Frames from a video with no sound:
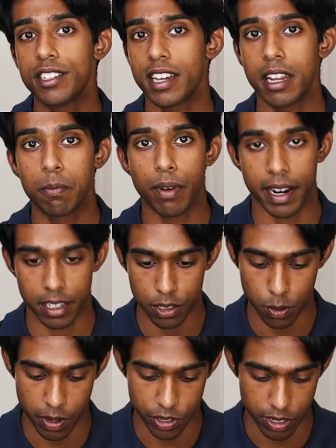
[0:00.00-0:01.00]
are 10 practice
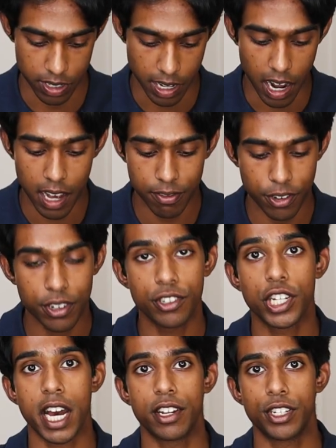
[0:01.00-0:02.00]
questions that I've gotten
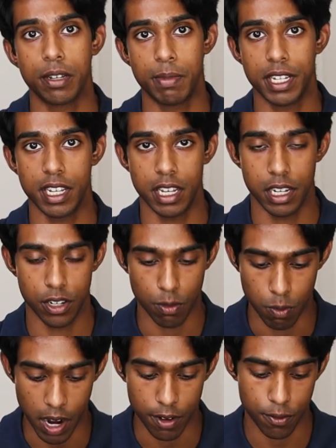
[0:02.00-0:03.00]
ChatGPT to
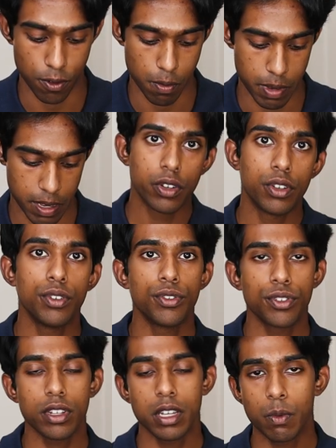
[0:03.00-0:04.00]
write for me.
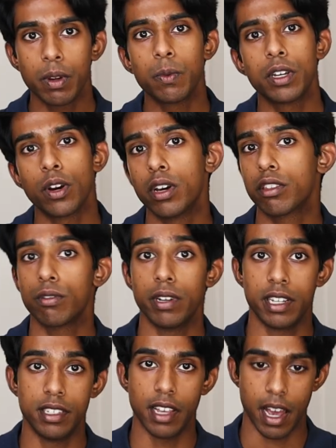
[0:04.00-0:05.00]
Usually when we go through
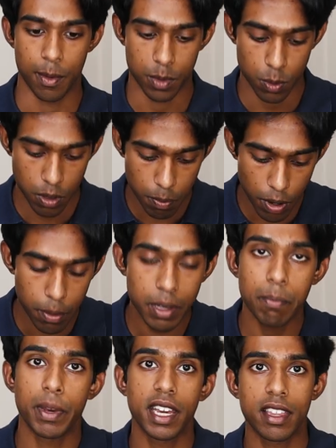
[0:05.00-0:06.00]
exams, we would probably
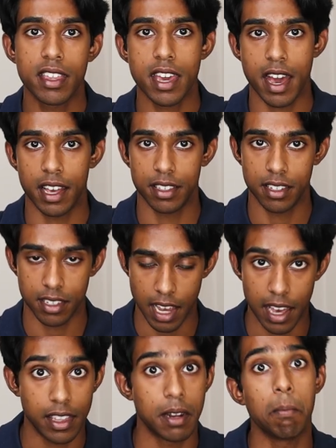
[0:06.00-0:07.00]
pick the answers
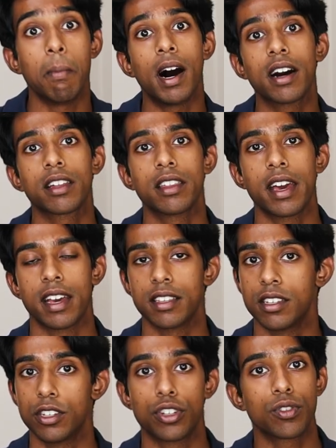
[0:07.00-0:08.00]
and then mark the
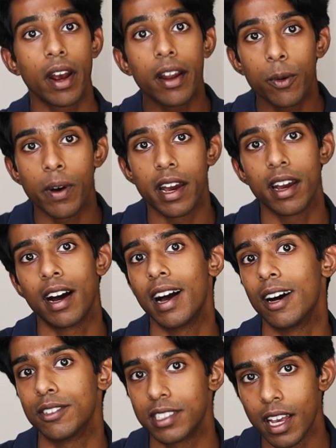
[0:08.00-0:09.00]
answers straight away
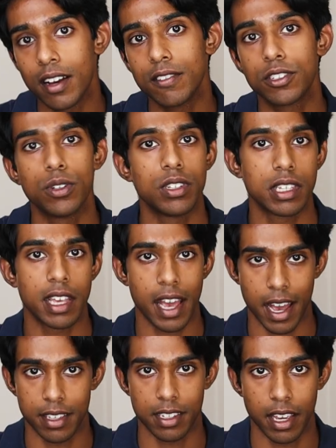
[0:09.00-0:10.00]
ourselves using the
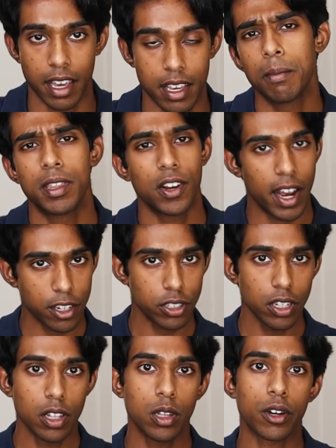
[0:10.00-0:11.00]
answer keys. But there are
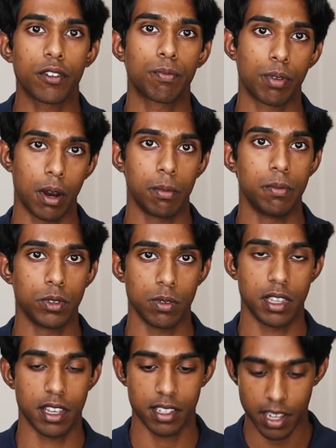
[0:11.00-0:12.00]
actually a lot of problems with
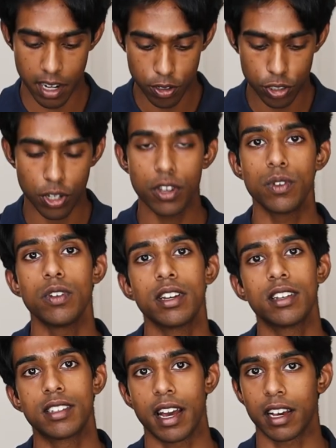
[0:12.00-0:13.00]
this, and I'll show you
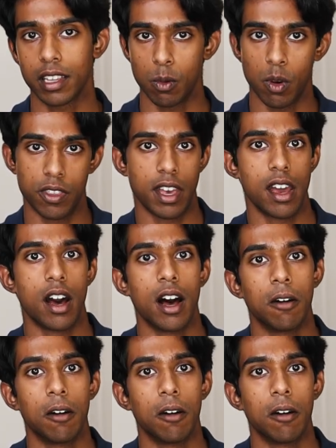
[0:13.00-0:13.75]
exactly what they are.